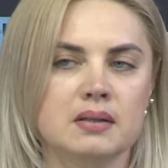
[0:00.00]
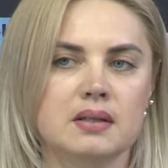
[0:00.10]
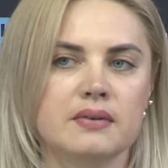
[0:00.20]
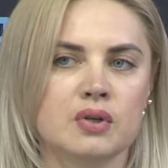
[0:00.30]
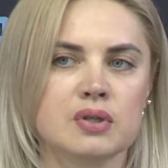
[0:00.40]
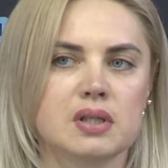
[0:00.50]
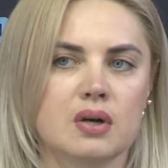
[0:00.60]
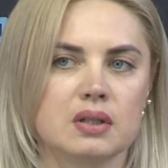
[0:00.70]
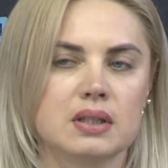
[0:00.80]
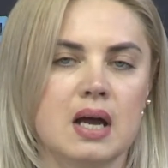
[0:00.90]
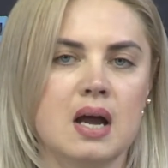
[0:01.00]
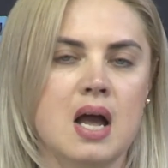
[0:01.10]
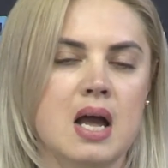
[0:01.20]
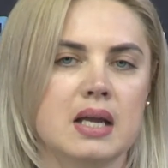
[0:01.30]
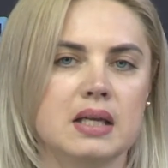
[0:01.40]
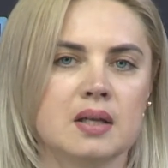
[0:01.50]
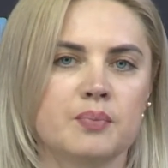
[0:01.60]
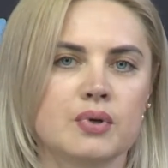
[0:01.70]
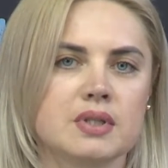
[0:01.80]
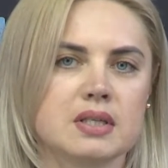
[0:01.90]
Children Care Service
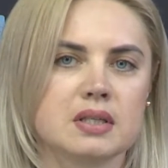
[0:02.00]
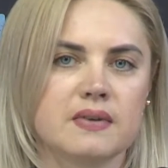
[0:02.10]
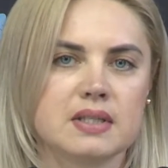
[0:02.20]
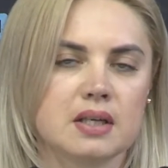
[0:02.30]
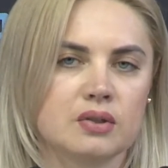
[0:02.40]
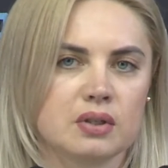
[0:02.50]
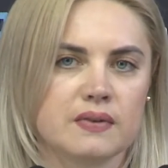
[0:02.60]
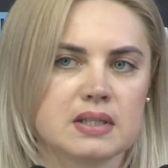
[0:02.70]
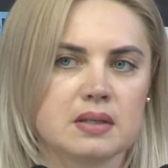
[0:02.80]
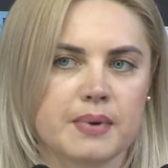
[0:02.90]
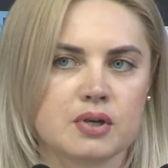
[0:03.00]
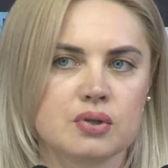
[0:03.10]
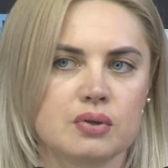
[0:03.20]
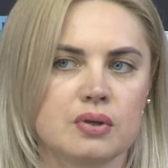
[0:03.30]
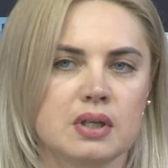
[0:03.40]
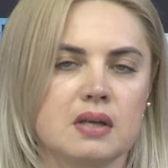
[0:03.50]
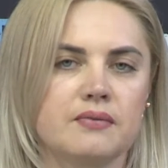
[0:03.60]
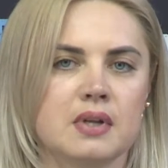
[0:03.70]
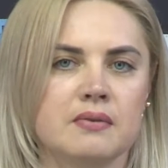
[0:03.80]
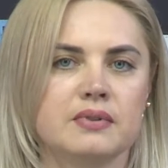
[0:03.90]
in every
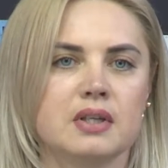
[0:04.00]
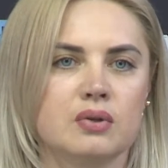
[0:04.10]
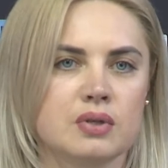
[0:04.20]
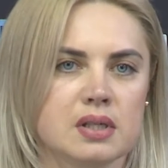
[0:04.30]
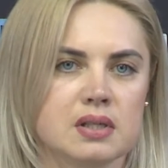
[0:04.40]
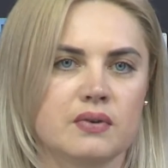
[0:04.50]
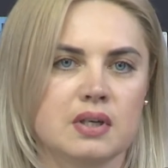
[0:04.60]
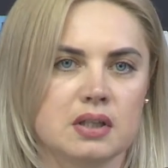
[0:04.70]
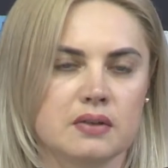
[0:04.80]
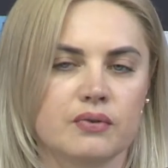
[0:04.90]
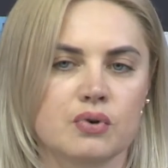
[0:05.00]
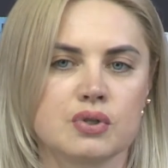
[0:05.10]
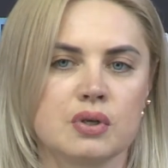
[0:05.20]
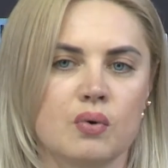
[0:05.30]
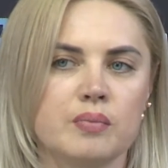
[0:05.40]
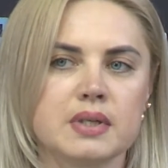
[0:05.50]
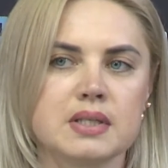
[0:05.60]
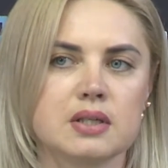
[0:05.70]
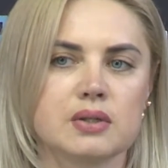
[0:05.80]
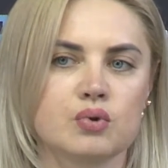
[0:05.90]
oblast, and in the region we have the
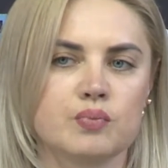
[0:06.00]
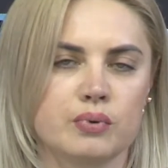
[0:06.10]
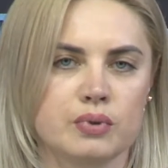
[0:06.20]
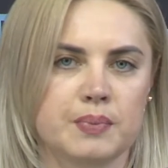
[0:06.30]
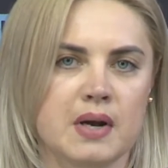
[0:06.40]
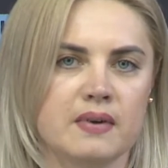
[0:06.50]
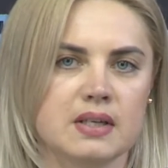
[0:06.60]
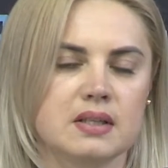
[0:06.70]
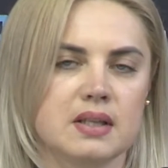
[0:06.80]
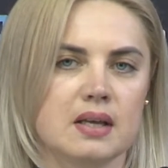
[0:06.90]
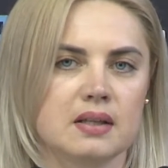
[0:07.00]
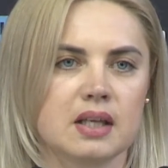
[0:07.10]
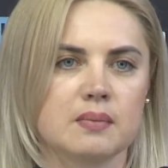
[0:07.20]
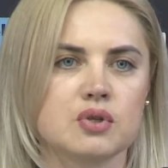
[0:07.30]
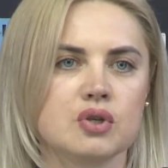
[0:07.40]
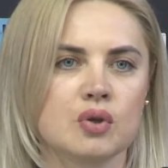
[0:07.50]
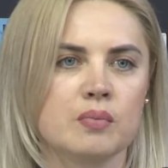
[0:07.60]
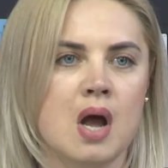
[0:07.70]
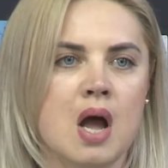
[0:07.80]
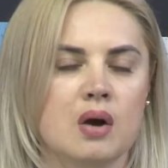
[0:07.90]
biggest number of such territorial
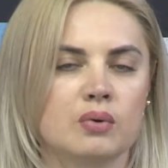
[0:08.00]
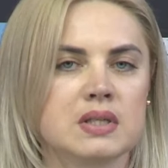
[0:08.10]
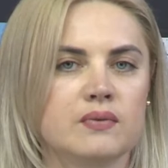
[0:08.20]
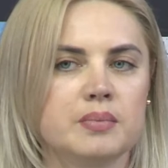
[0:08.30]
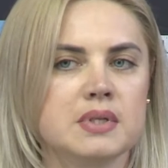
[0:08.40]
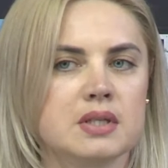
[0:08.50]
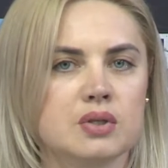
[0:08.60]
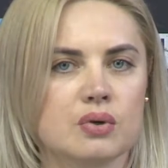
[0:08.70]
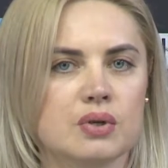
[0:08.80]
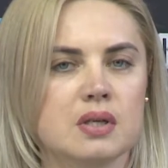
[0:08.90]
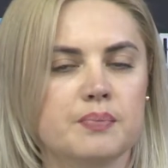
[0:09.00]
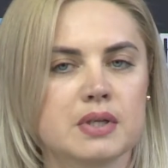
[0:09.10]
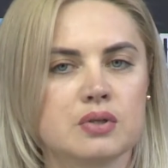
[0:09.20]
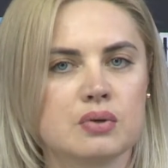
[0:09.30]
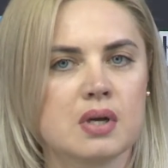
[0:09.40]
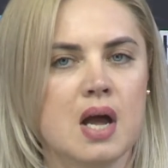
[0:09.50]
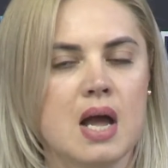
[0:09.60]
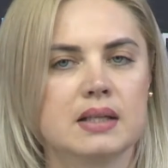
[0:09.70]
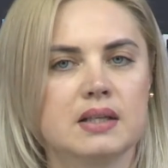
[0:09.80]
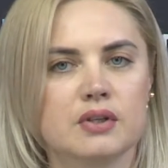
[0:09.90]
communities, namely
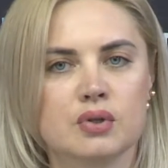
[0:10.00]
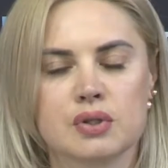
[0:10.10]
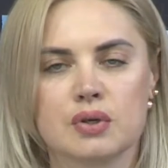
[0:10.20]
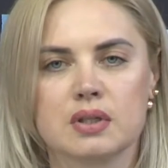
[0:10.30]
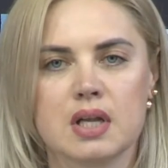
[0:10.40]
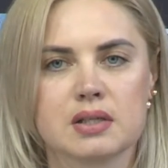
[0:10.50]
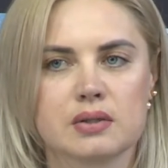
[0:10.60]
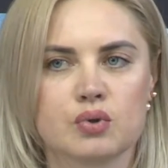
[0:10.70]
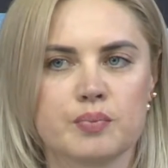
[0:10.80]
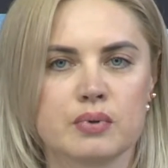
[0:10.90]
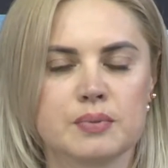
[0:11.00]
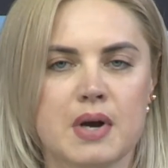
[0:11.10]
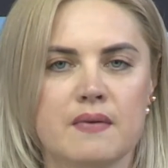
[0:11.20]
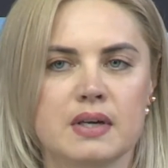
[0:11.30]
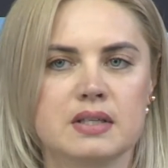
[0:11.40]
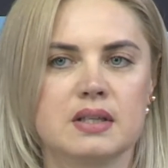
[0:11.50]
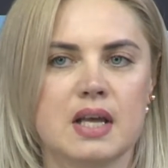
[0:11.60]
91 regional communities,